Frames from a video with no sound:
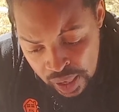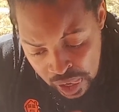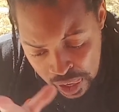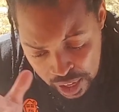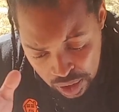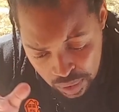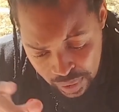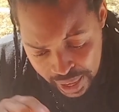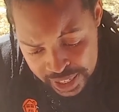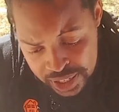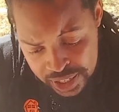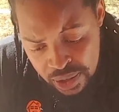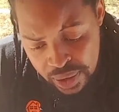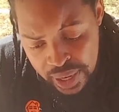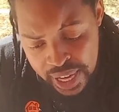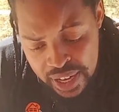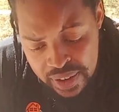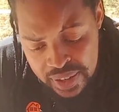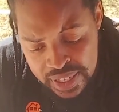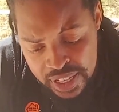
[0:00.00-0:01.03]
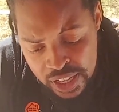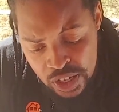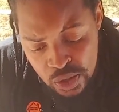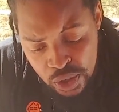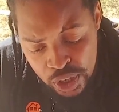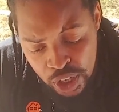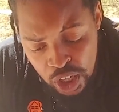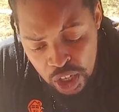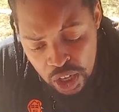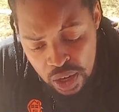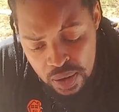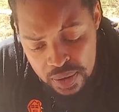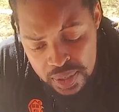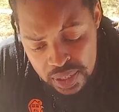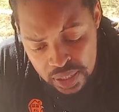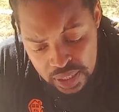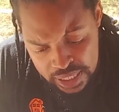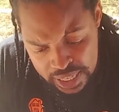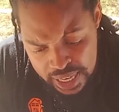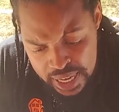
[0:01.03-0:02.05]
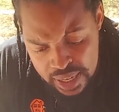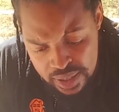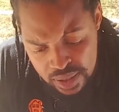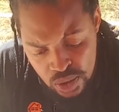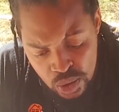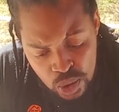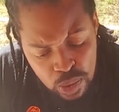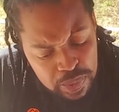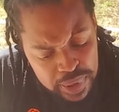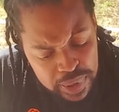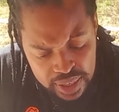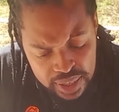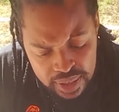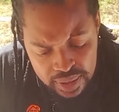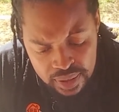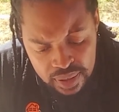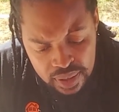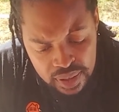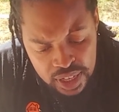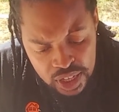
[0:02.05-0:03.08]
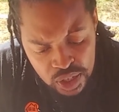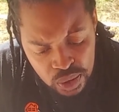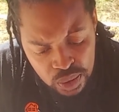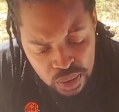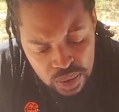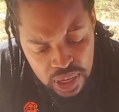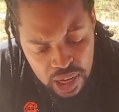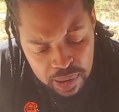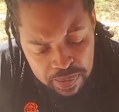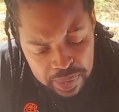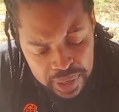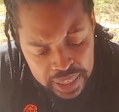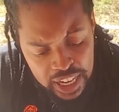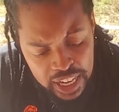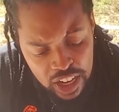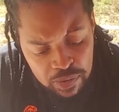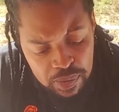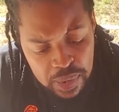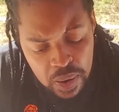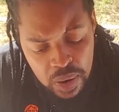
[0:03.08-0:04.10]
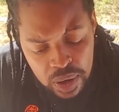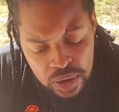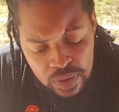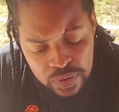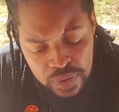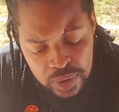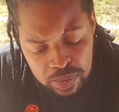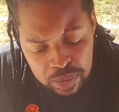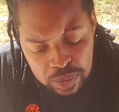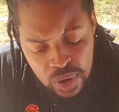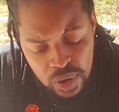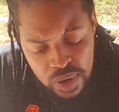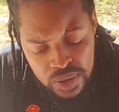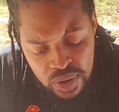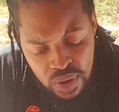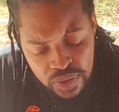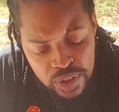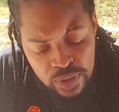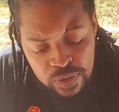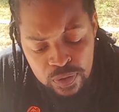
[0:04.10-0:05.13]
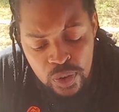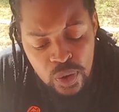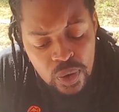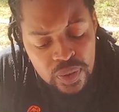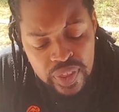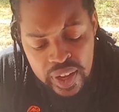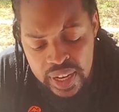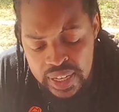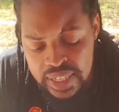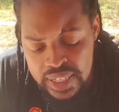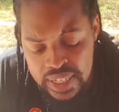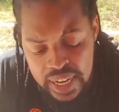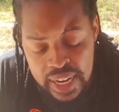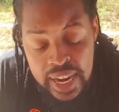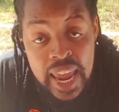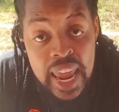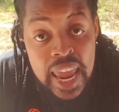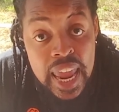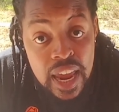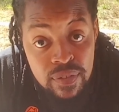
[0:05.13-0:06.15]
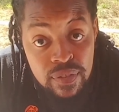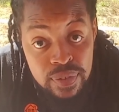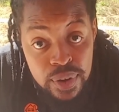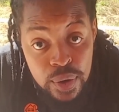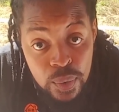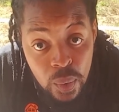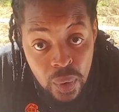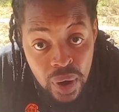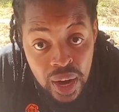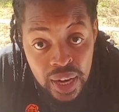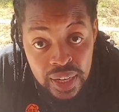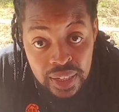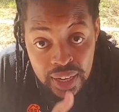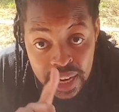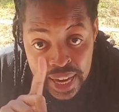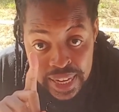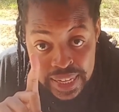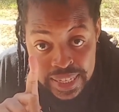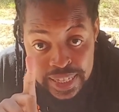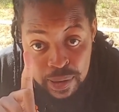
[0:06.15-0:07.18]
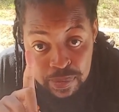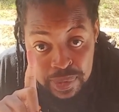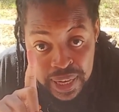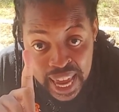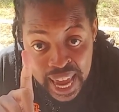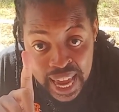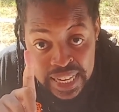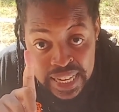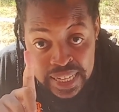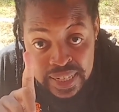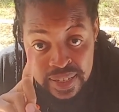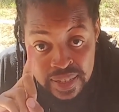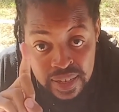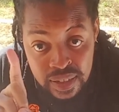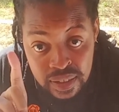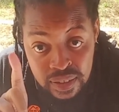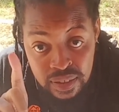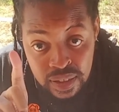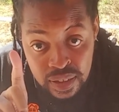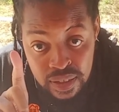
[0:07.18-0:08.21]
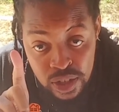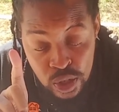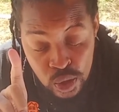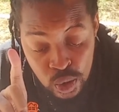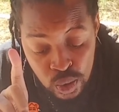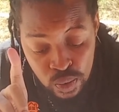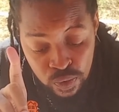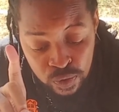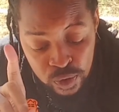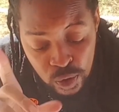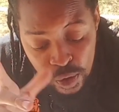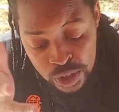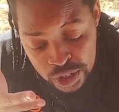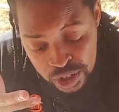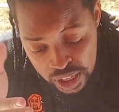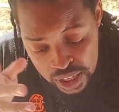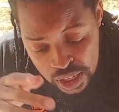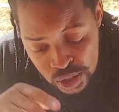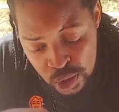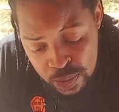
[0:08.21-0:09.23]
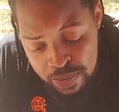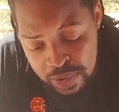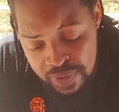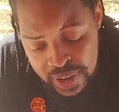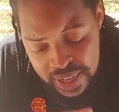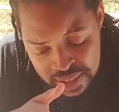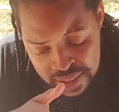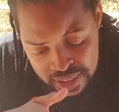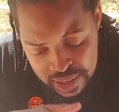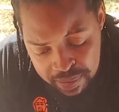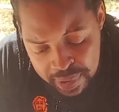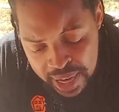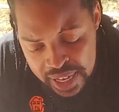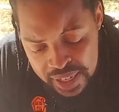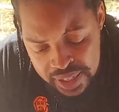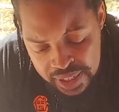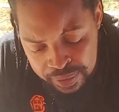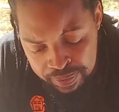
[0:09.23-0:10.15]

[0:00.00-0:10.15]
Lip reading: Right, so Harry says, so you closed it? Yes, super yes. They stood up and gave me a round of applause on the floor that day. Everyone except Anderson, the floor trader supervisor, the manager.